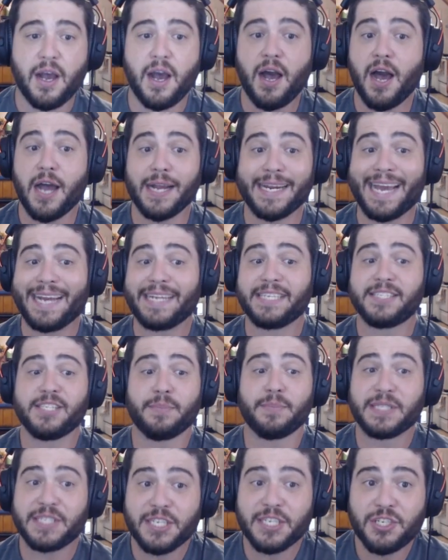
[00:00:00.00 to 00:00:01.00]
Getting
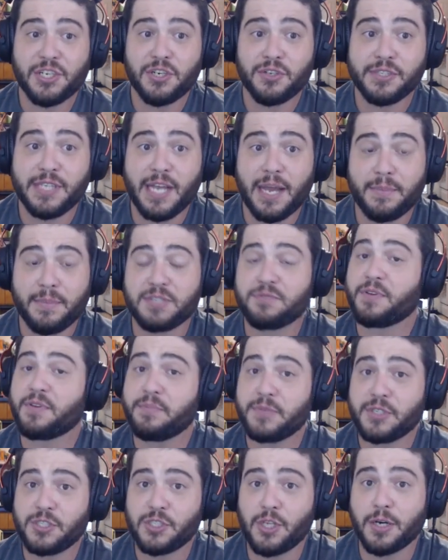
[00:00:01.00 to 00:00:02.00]
some additional damage from
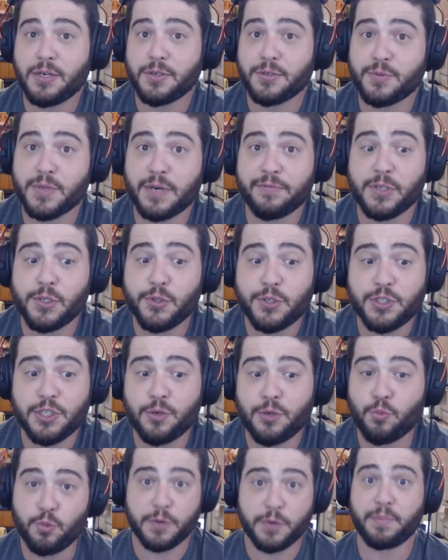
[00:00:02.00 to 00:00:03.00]
the Stardust
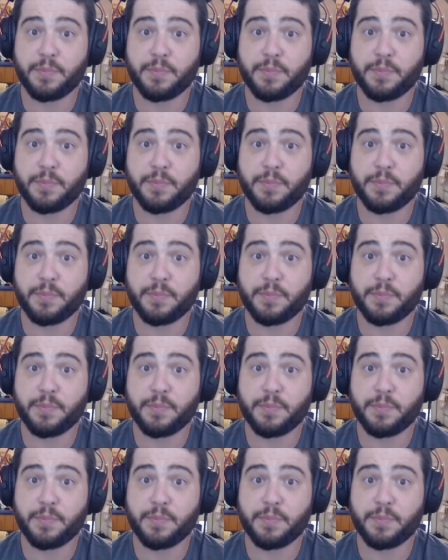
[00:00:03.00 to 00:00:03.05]
Revolution would be